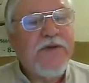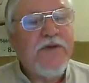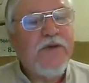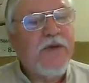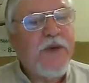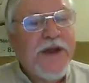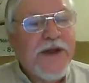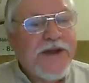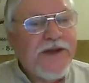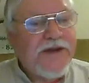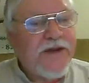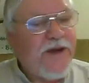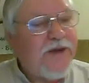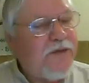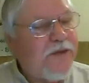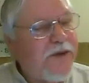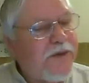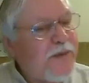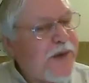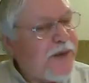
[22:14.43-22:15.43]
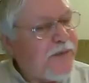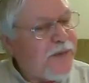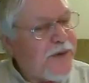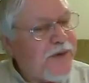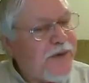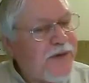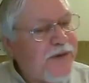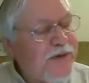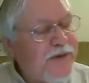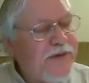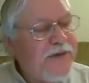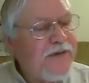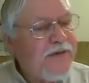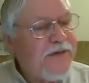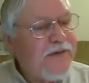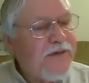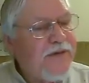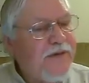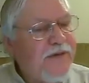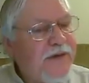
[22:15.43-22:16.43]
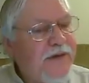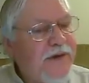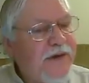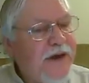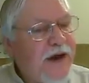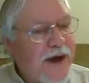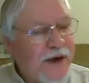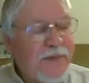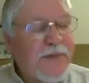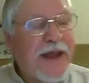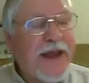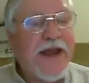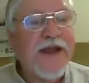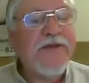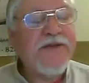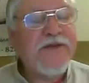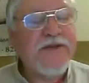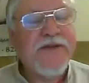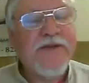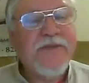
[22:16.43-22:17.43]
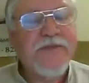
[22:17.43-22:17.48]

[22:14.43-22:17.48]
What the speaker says: really don't remember our past.